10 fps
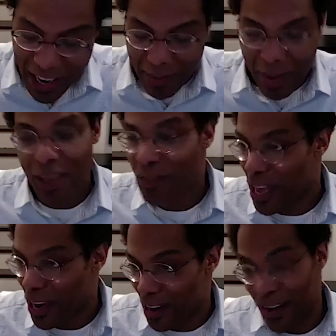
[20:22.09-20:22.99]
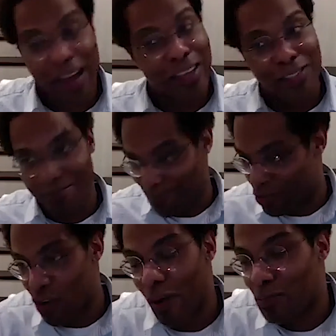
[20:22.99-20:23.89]
Bank of Canada has
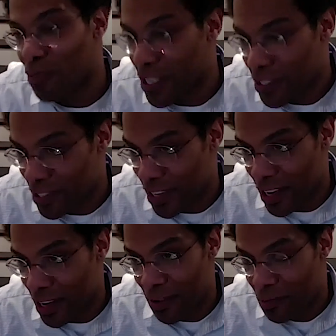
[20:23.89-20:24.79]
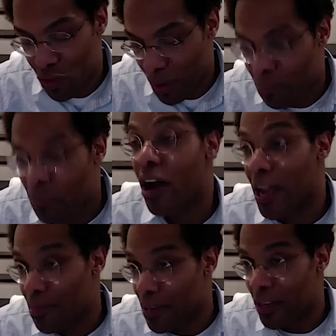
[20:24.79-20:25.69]
dropped rates, dropped
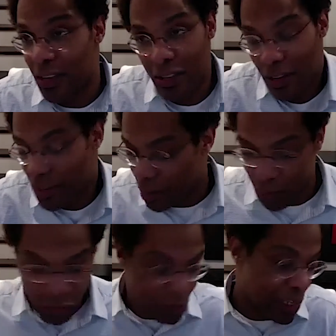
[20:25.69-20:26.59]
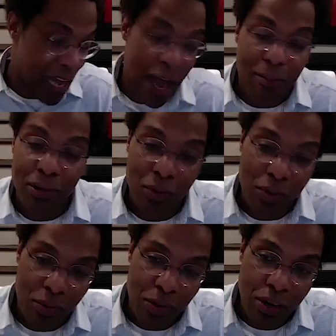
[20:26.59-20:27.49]
prime, and that will normally happen when we're